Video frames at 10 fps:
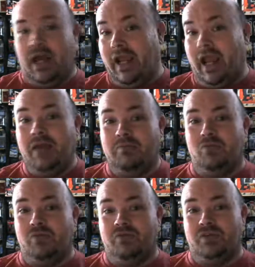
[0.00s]
I had
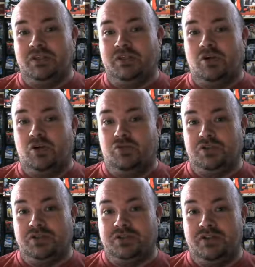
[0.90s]
both of these
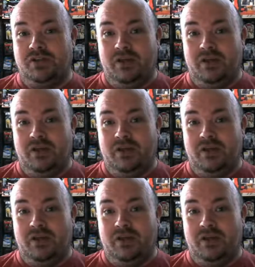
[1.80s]
cartridges